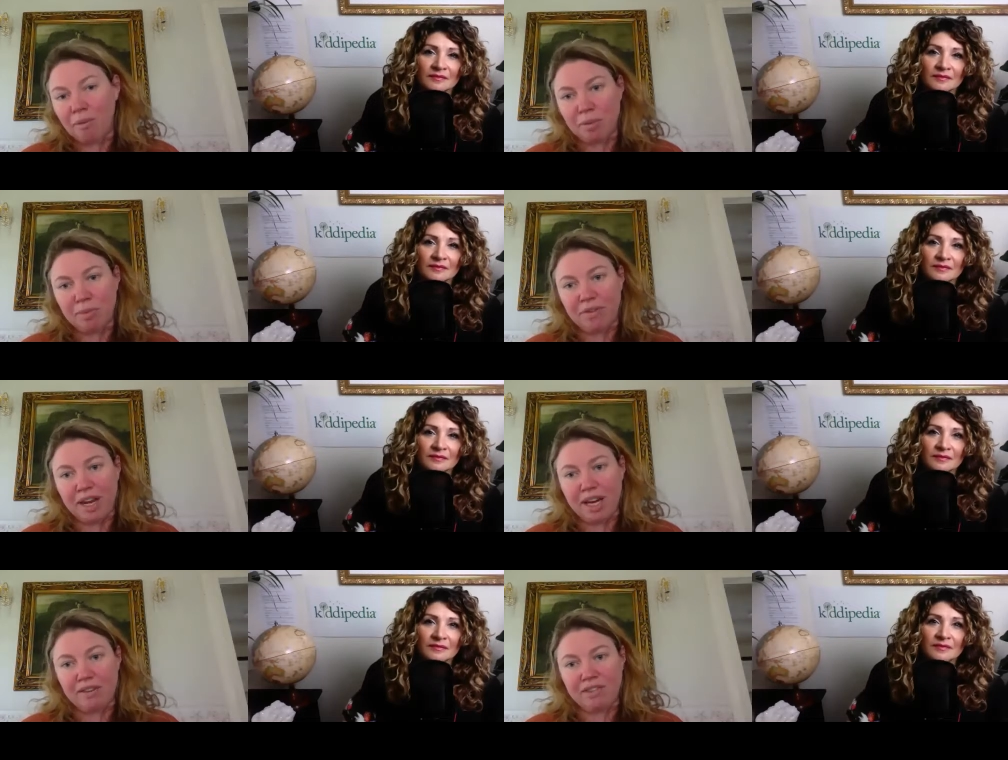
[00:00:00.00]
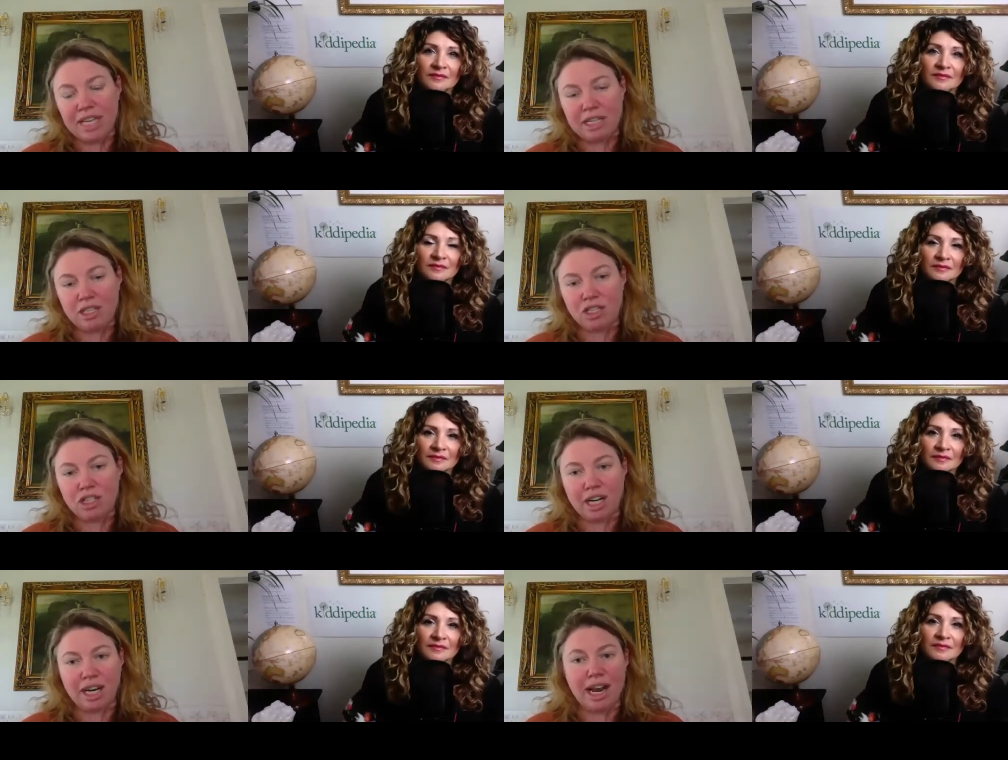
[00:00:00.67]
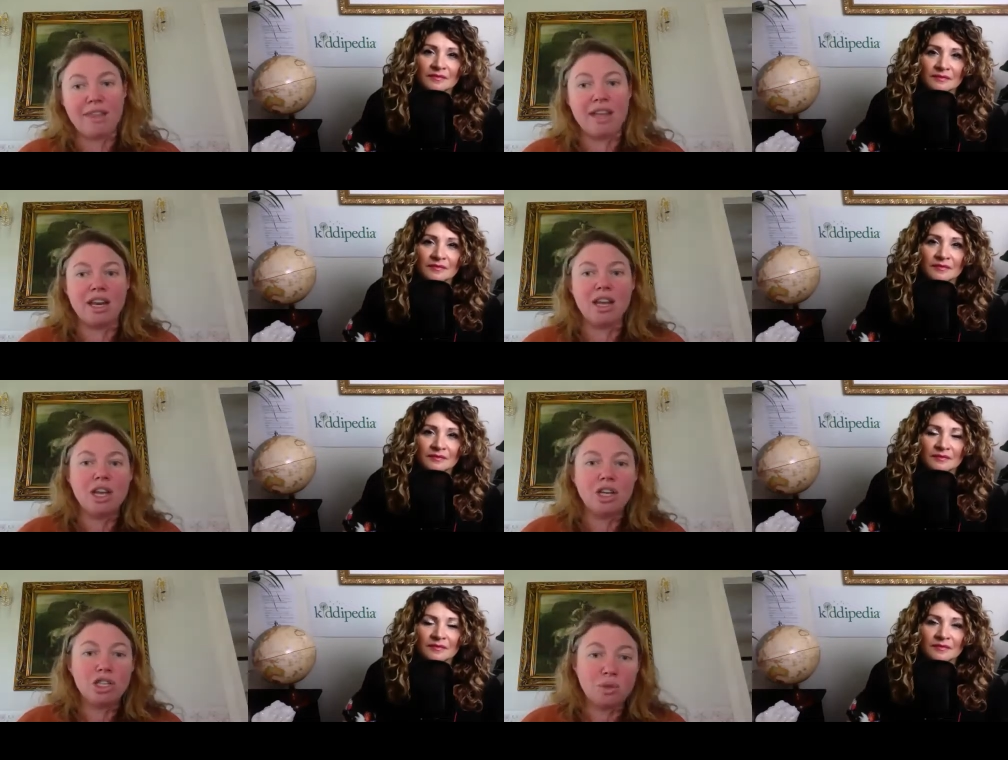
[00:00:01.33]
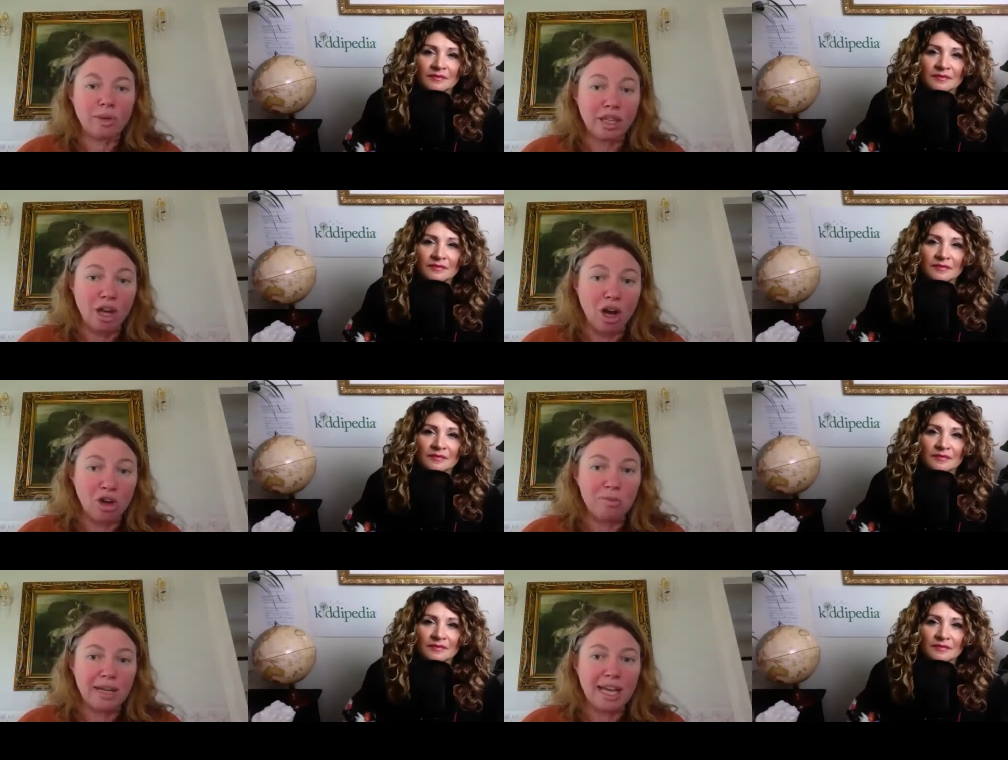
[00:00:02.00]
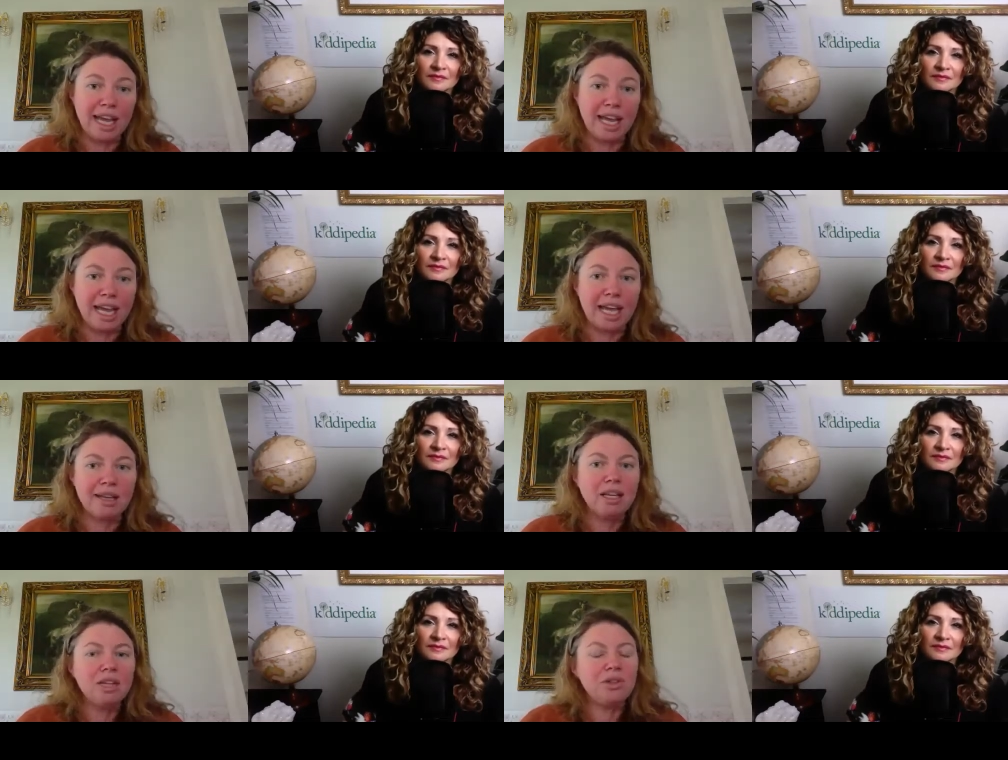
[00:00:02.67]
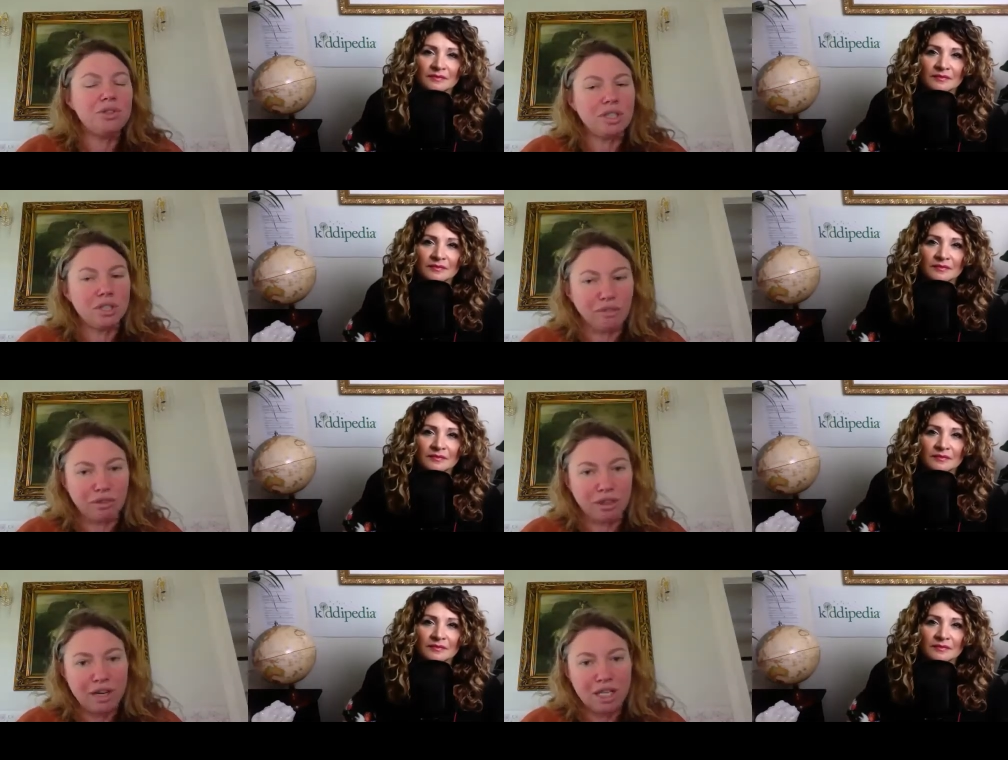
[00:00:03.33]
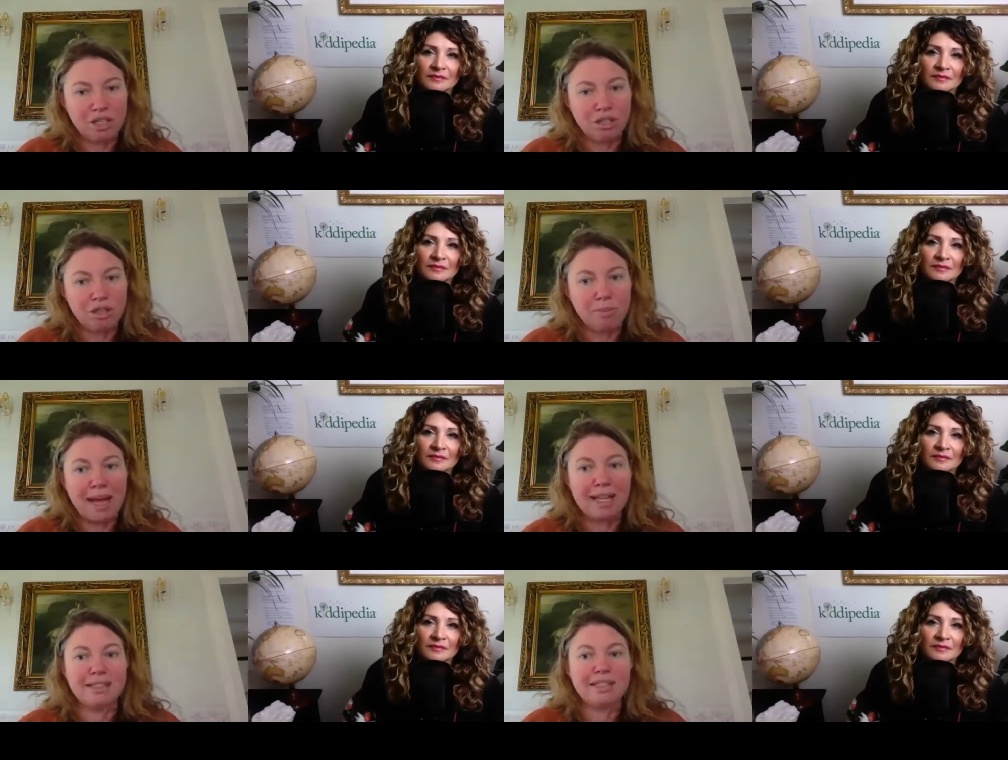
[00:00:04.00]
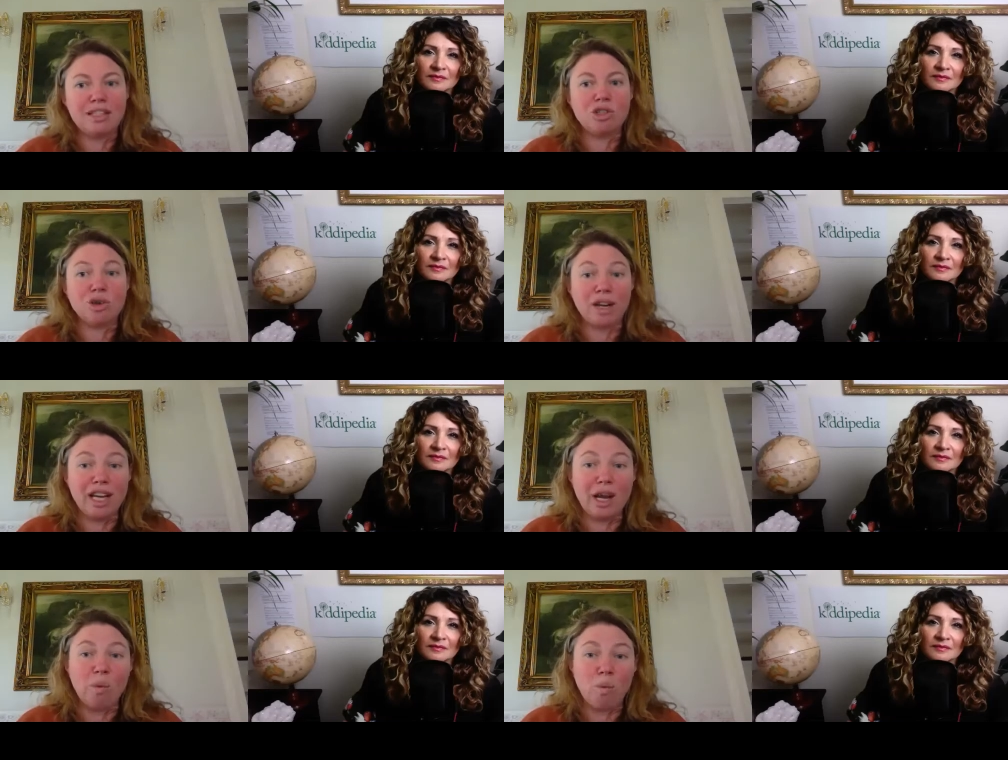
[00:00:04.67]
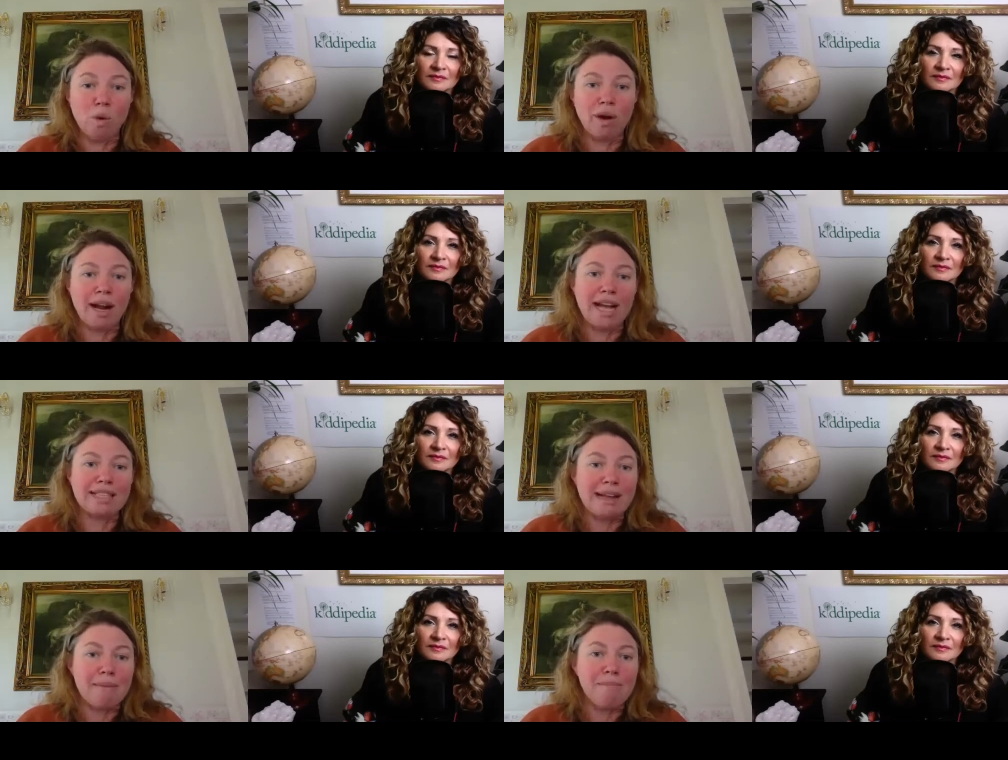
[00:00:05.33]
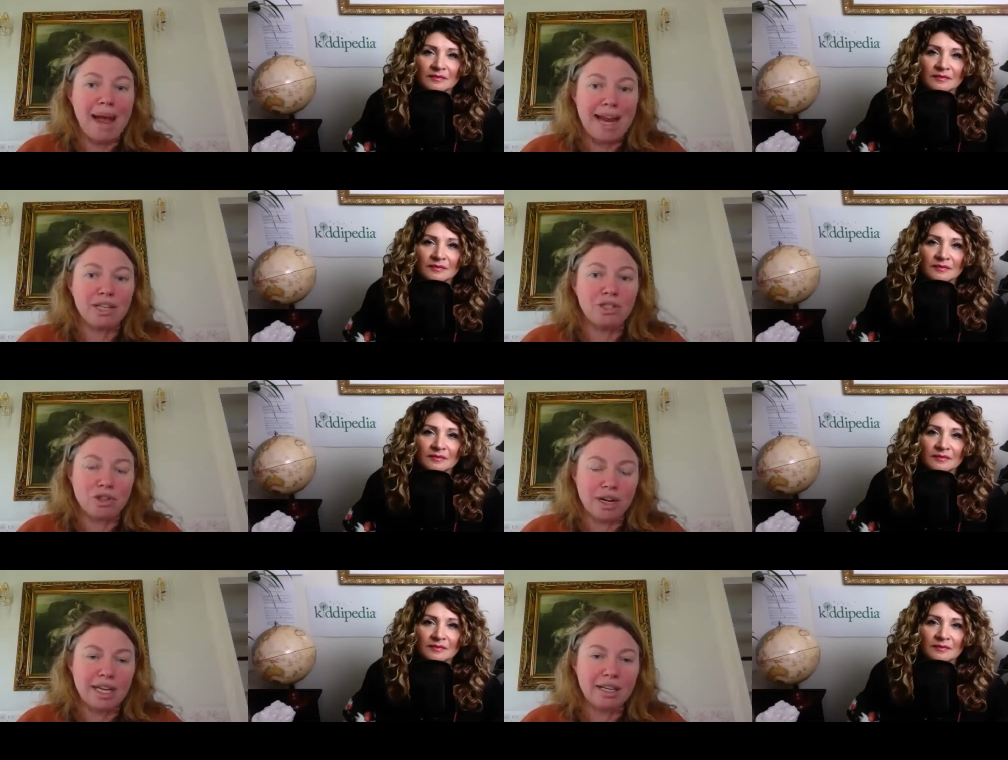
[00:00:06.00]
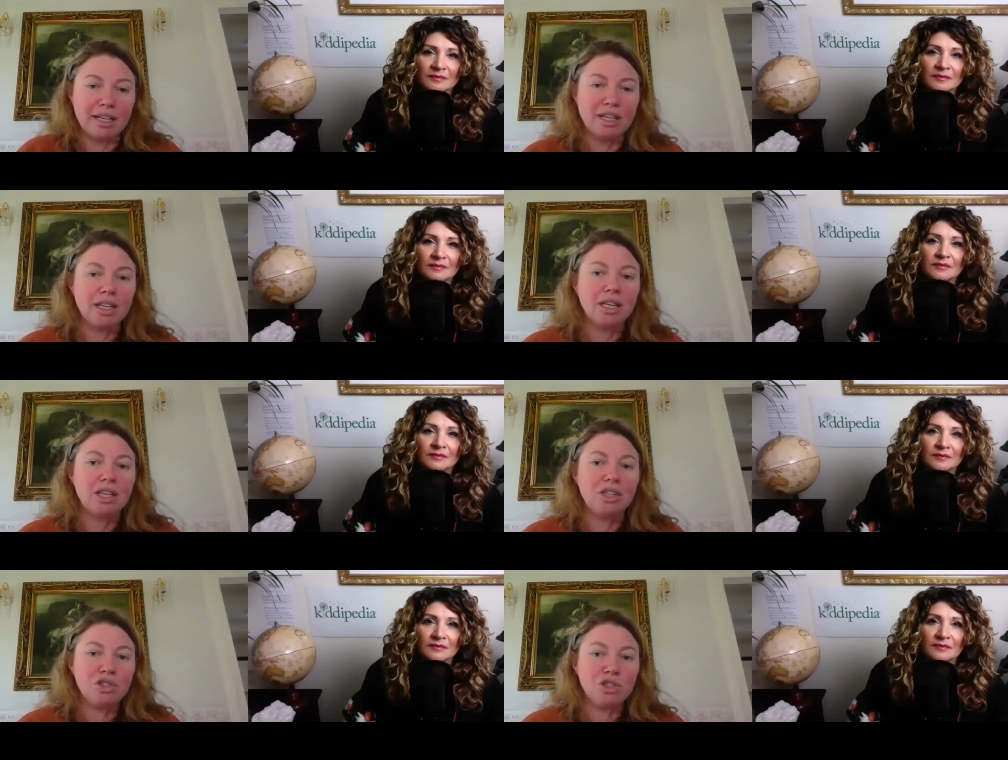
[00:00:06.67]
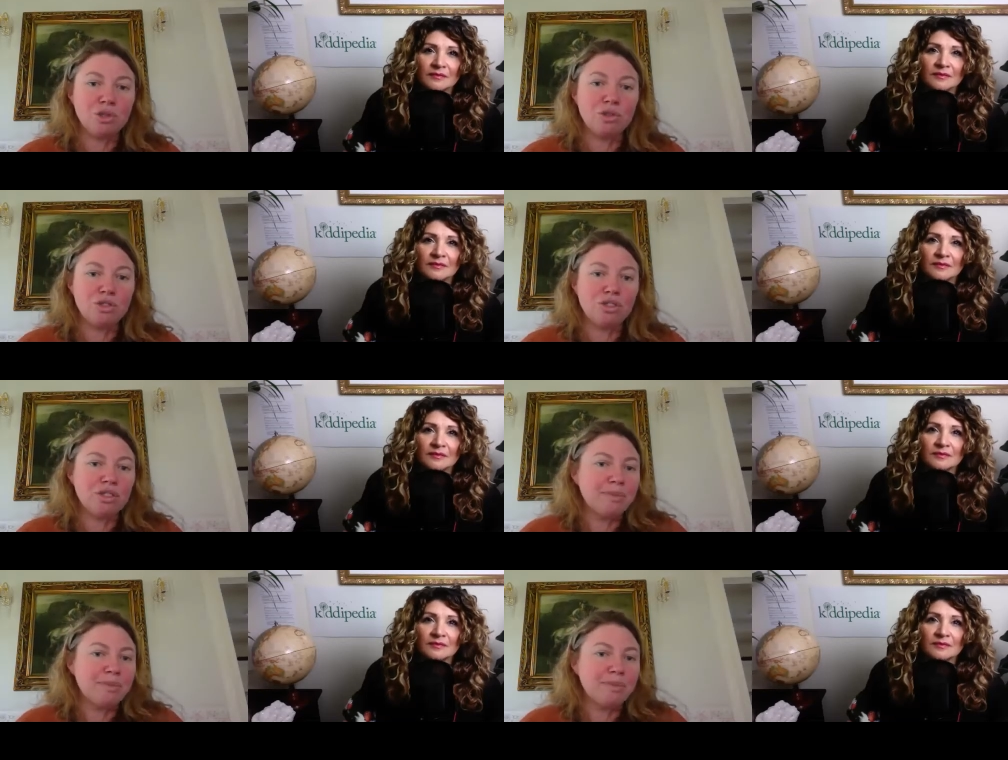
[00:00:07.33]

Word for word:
Speaker 1: with preventative dentistry and then doing the home care, using the fluoride toothpaste, drinking water as our main drink, juice.